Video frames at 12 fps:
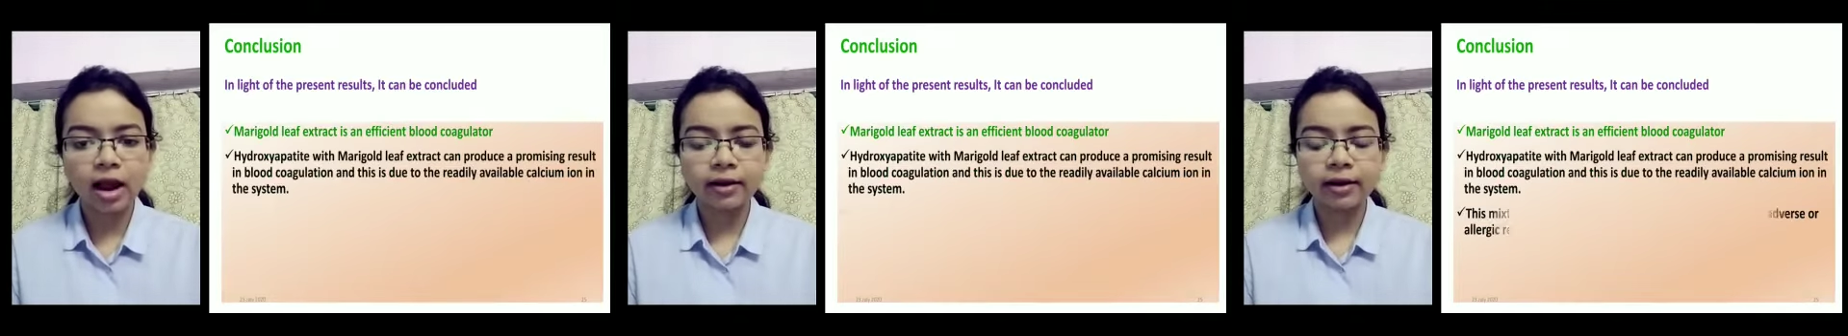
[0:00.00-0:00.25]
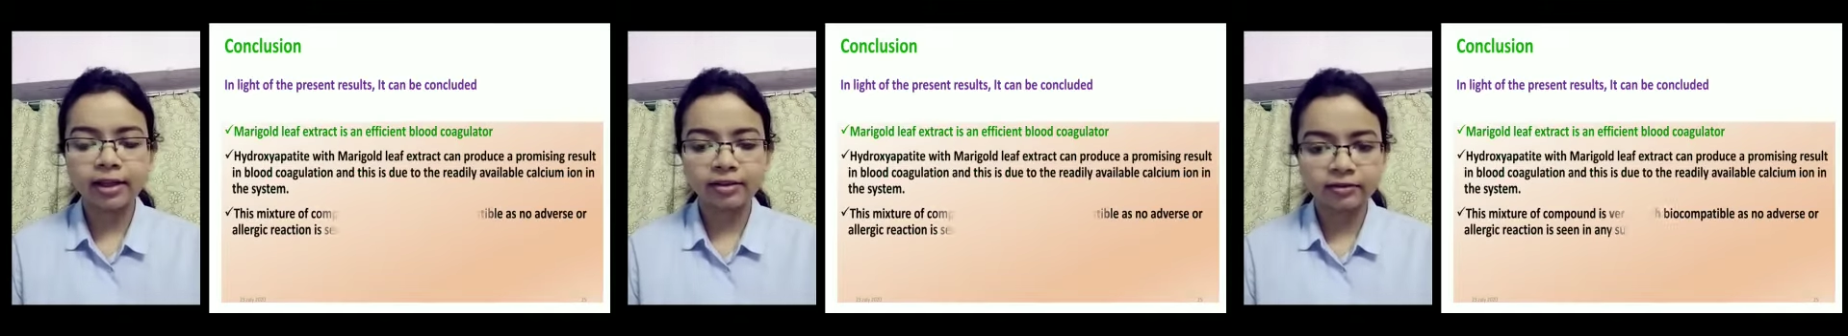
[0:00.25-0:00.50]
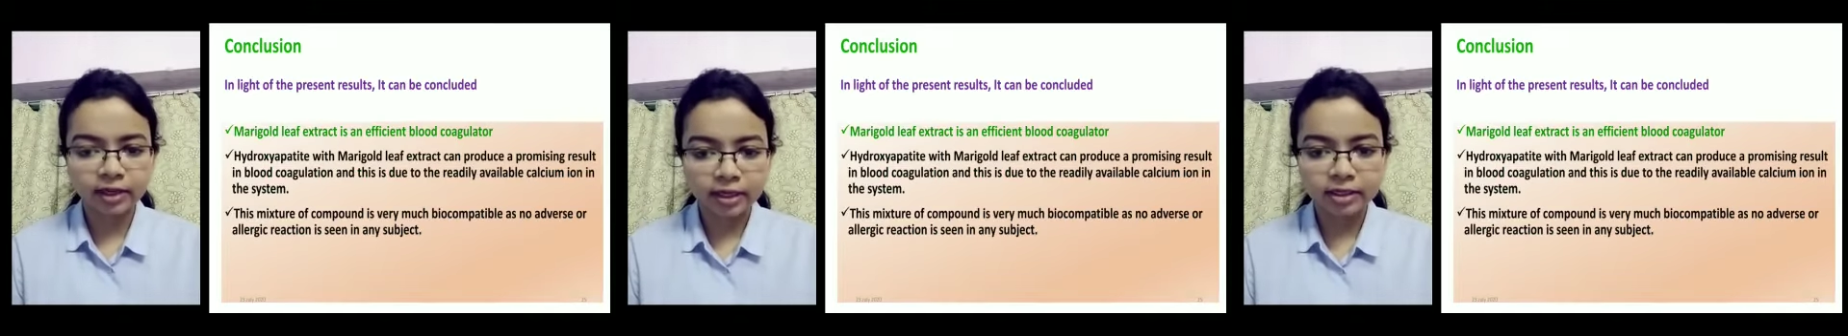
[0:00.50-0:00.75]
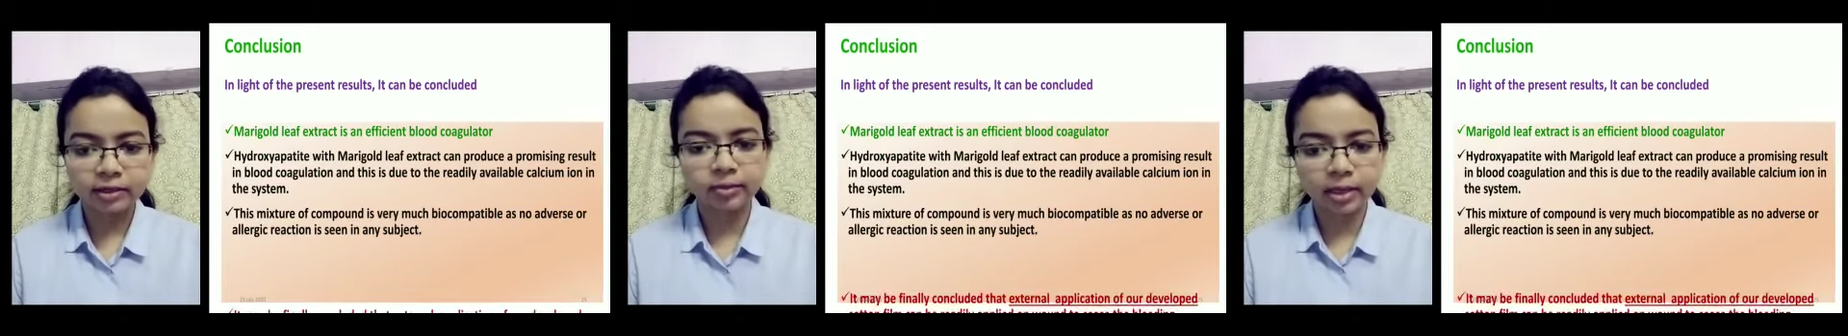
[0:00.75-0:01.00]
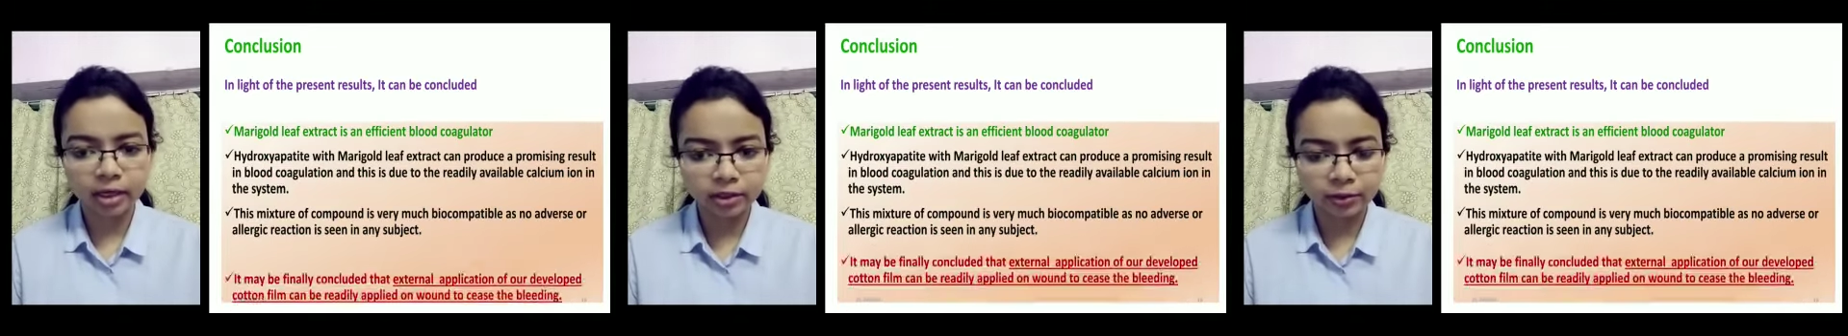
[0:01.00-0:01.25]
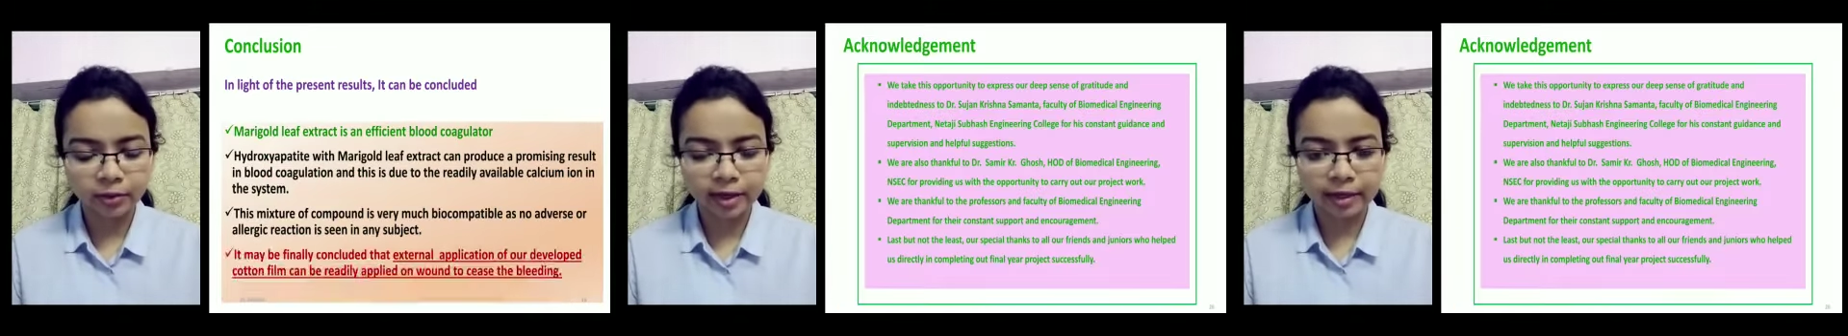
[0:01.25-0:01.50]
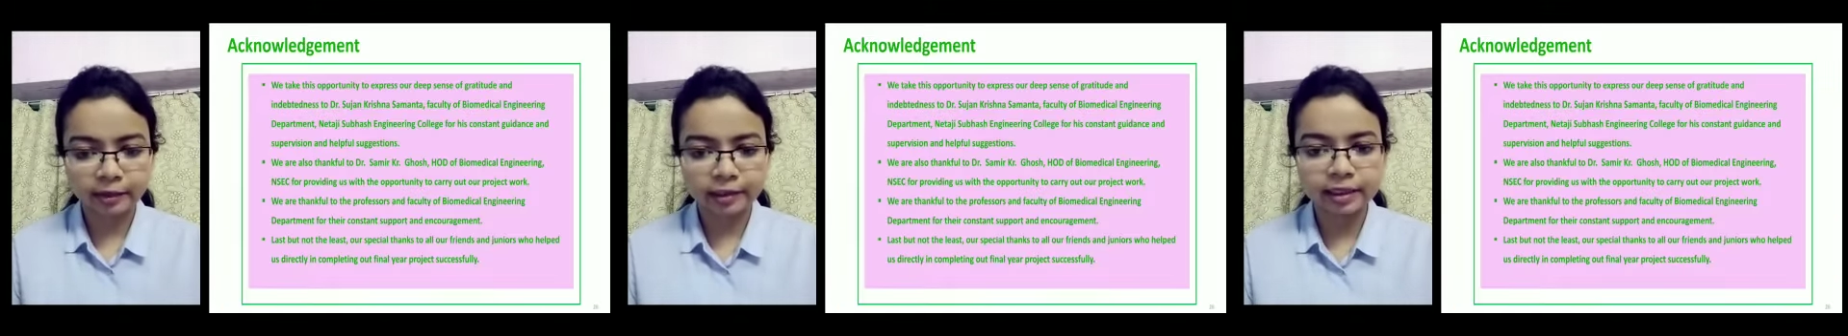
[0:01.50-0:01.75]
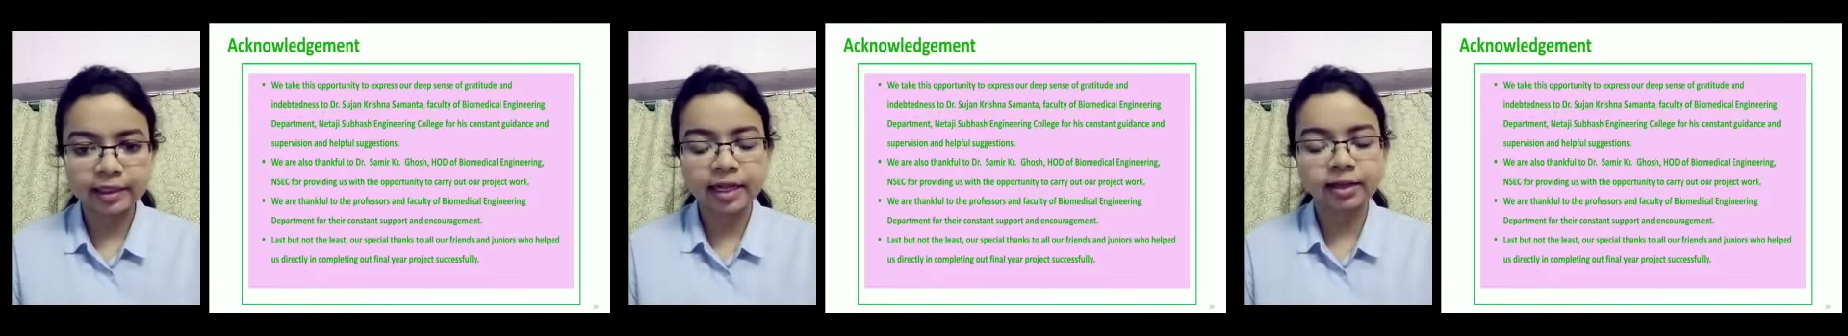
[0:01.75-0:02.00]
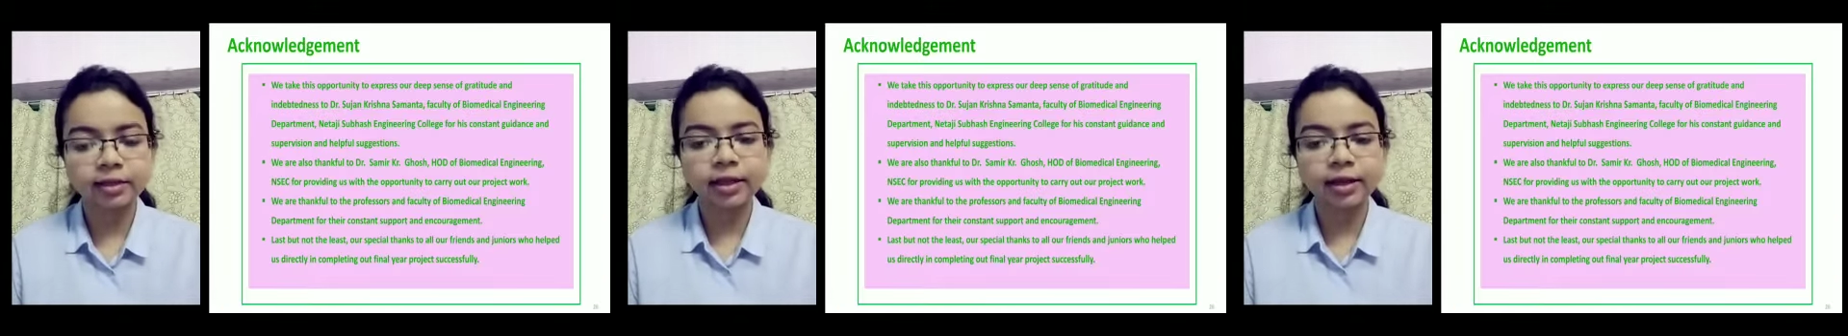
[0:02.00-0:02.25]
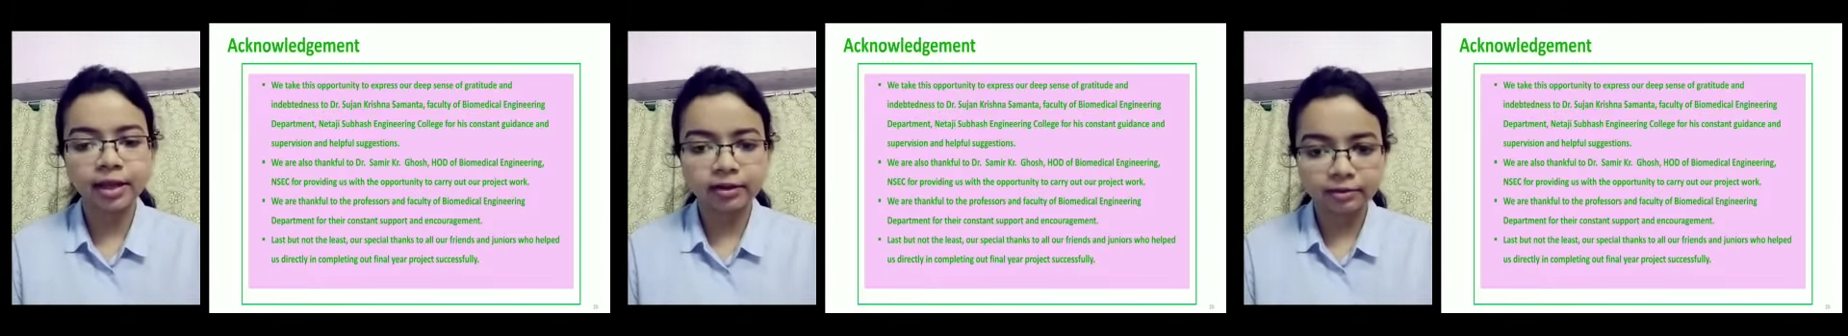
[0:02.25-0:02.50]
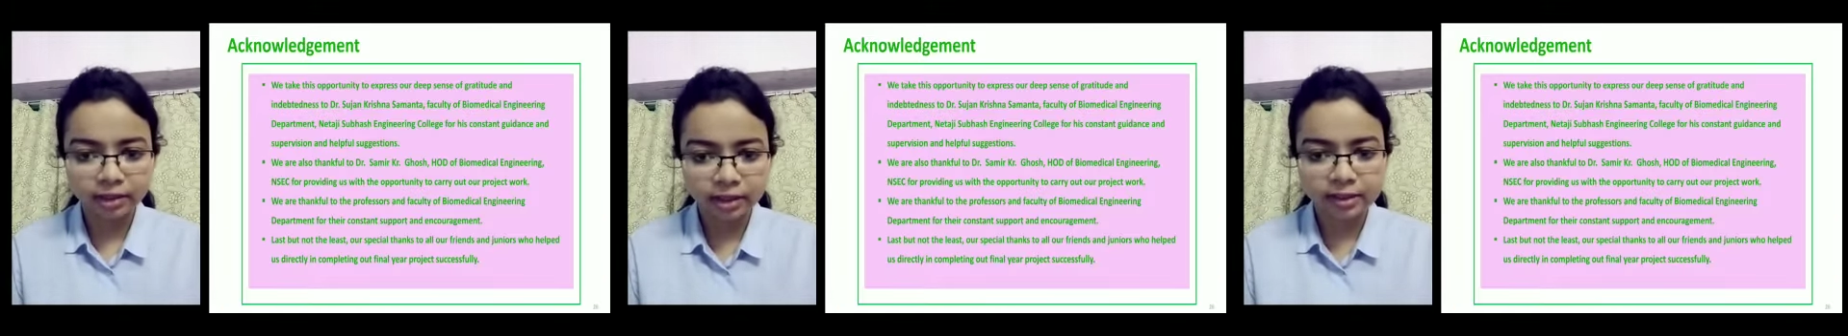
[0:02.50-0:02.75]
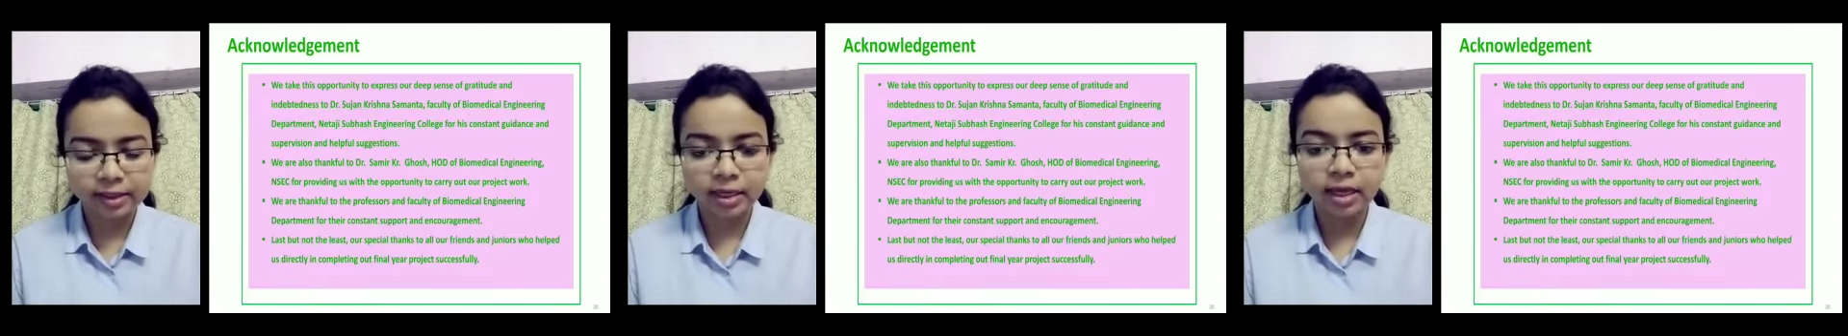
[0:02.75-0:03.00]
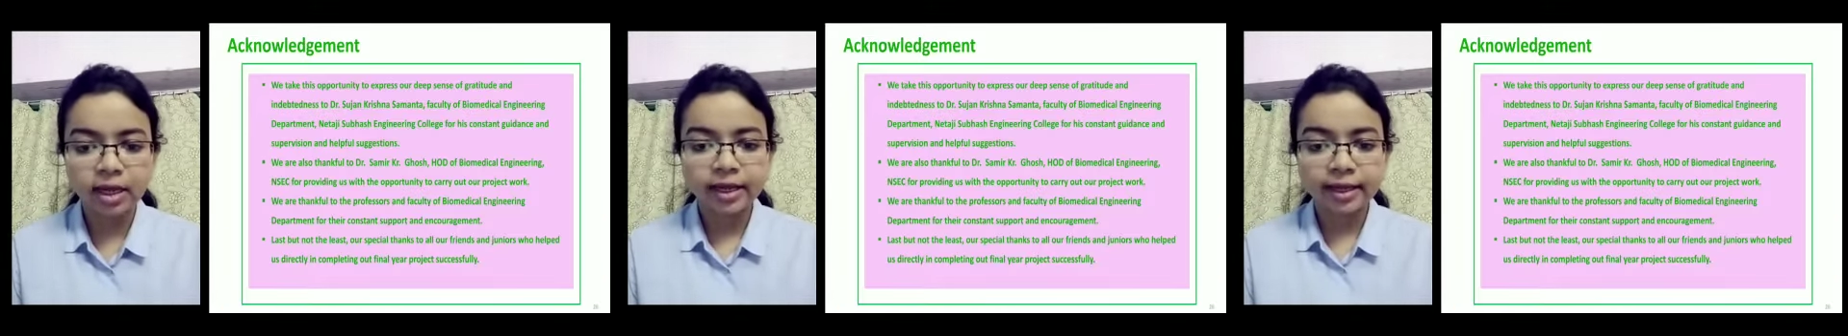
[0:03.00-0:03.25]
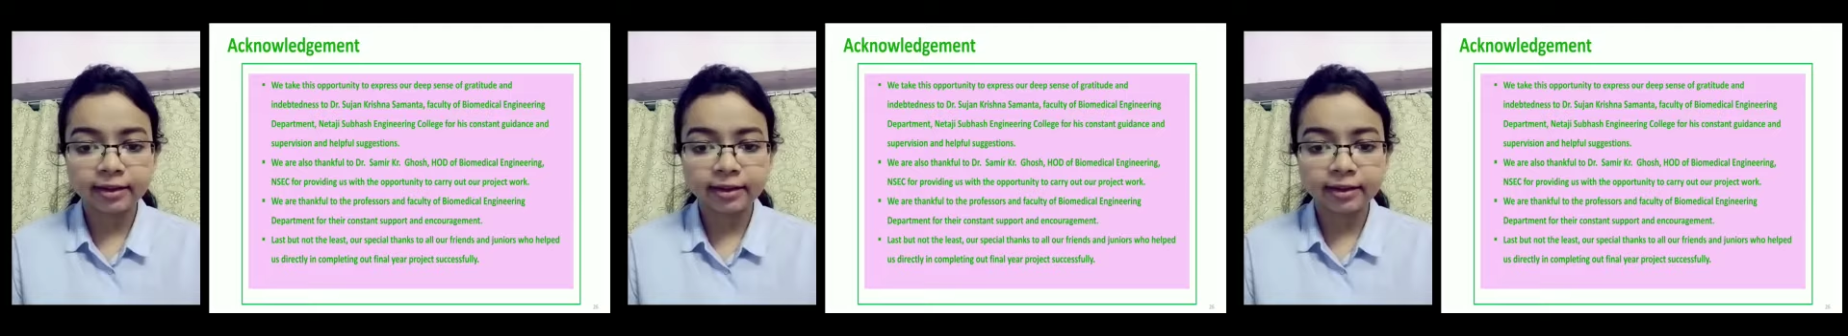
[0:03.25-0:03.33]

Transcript: are an effective blood coagulant and their efficacy